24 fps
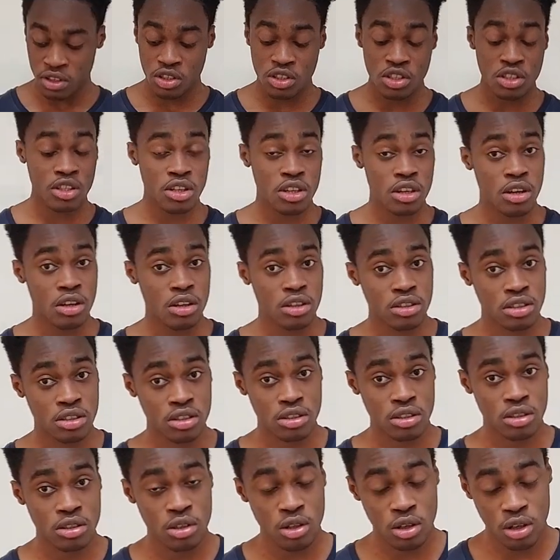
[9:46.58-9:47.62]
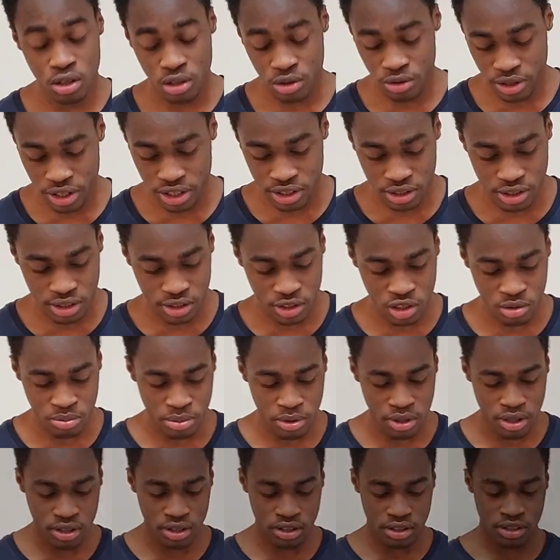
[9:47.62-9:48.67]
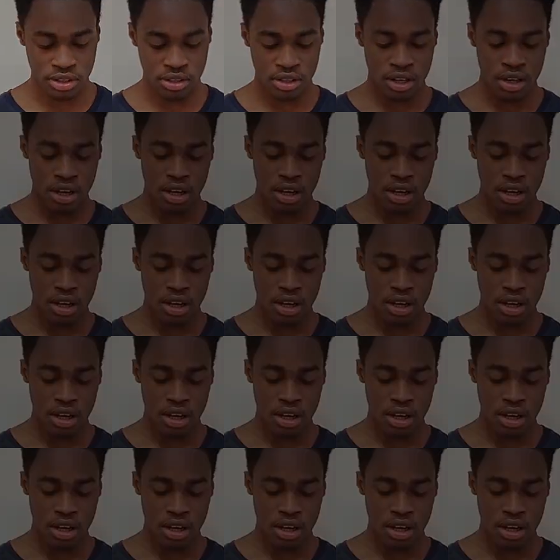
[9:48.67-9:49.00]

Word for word: this year-long race is upon us.